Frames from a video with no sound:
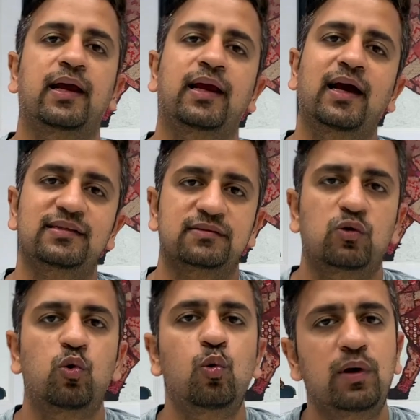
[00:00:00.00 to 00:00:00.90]
Guys,
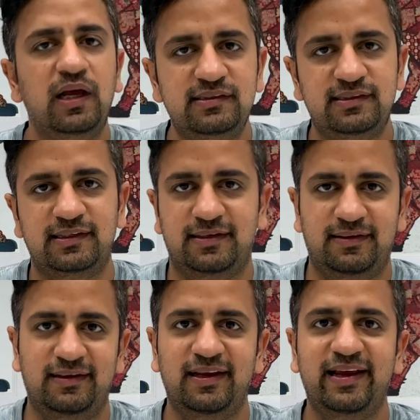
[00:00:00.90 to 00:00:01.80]
who does it?
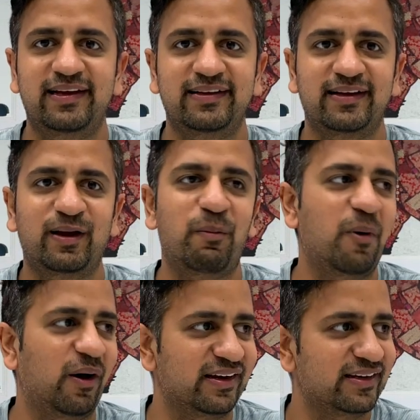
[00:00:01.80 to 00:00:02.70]
Like, come
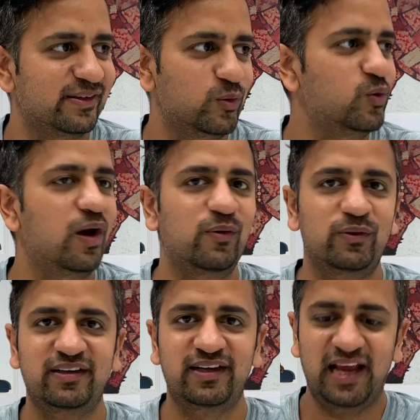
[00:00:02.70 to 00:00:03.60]
on,
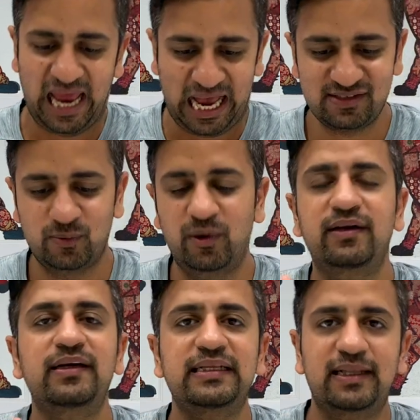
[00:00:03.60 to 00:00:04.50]
whoever has
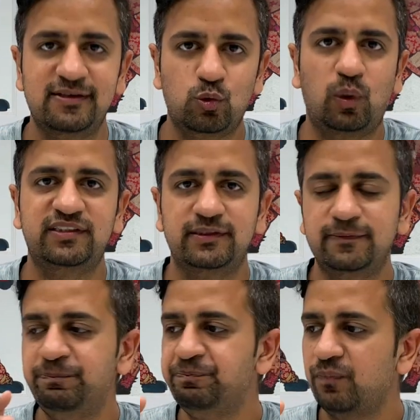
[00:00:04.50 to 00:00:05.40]
written this
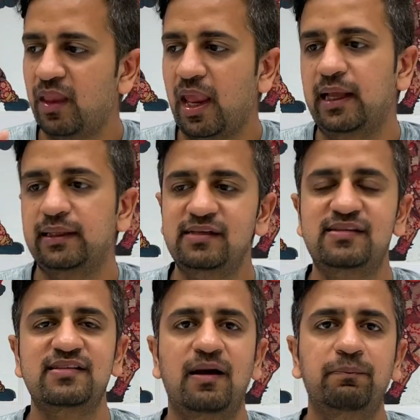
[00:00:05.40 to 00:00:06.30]
question,
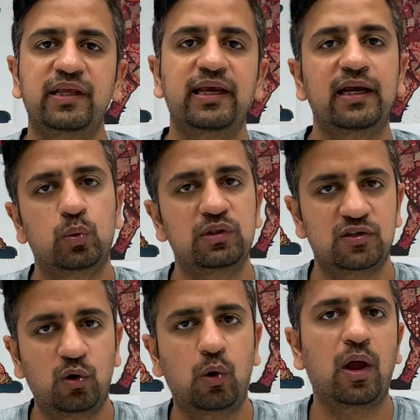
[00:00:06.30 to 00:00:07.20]
this is something it will
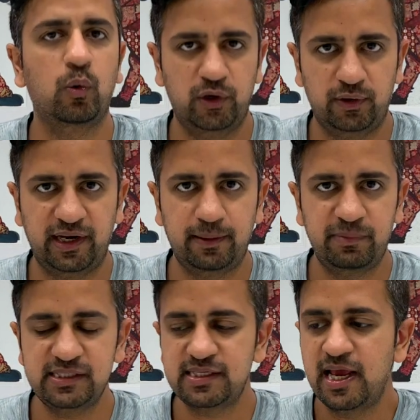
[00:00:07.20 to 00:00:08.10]
slow down your
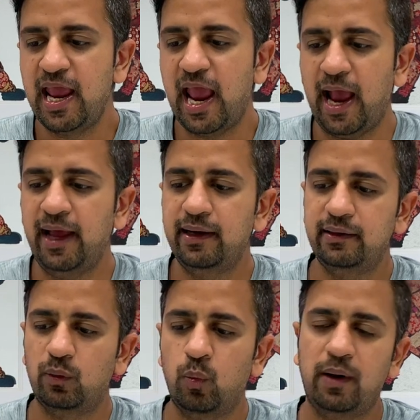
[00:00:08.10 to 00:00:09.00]
database.
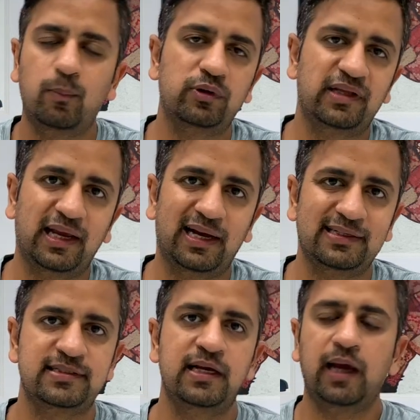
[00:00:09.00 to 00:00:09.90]
And one more thing
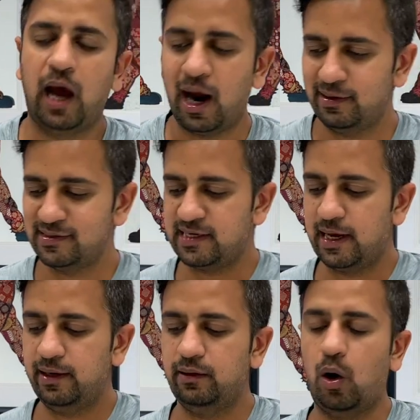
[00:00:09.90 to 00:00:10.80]
guys,
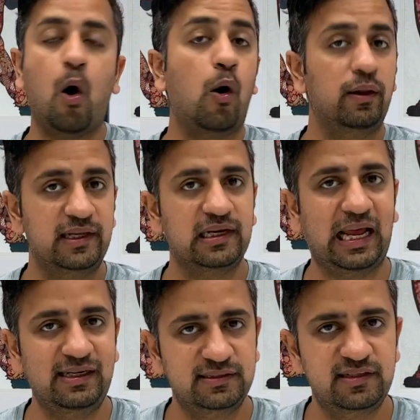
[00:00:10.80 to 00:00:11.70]
understand all the
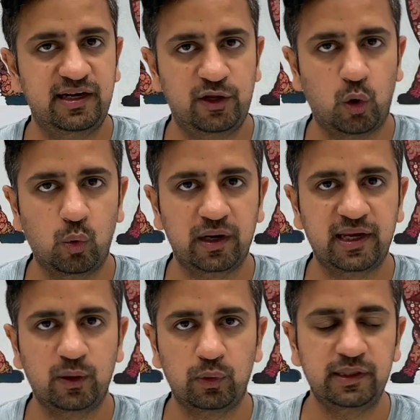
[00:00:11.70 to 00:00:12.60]
clients that you're
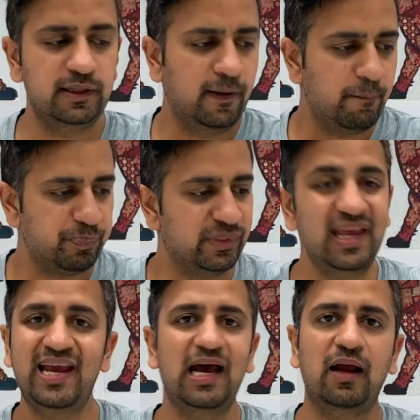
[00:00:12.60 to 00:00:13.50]
working with,
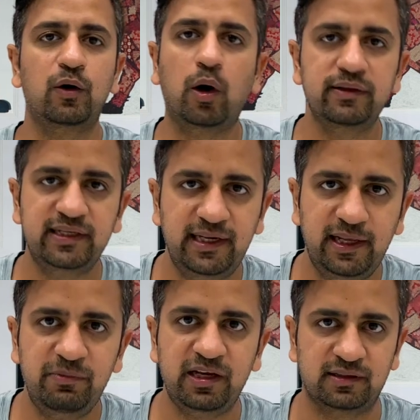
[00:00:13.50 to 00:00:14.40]
they are not the
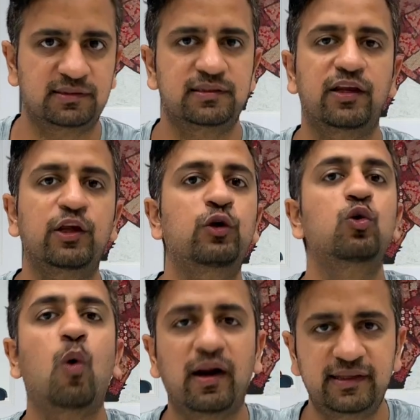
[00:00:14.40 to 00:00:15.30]
DBAs,
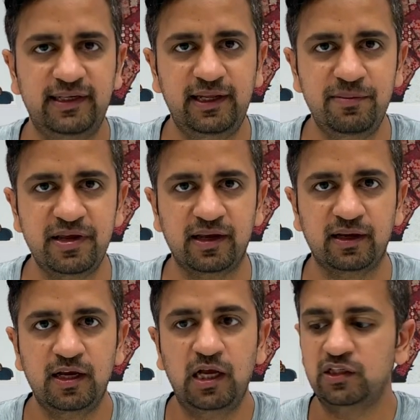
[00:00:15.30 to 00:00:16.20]
you are the
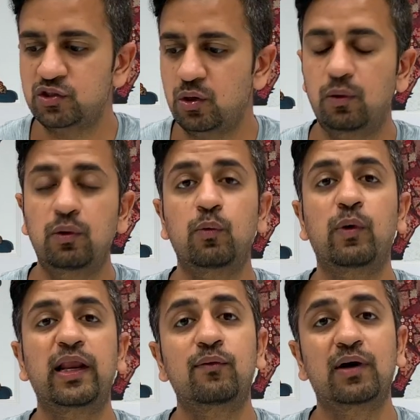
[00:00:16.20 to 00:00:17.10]
DBA. So
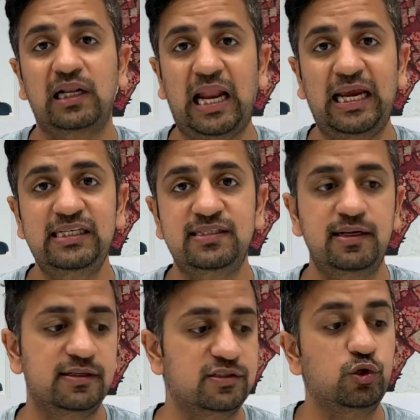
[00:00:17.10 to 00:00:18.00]
whenever client
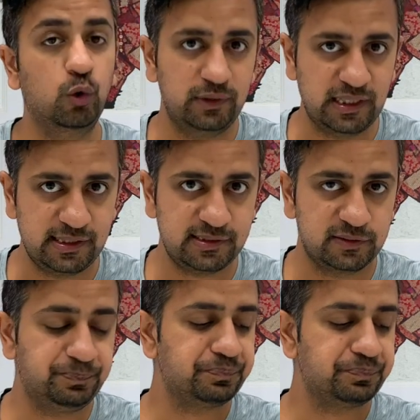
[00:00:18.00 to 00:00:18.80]
says do this,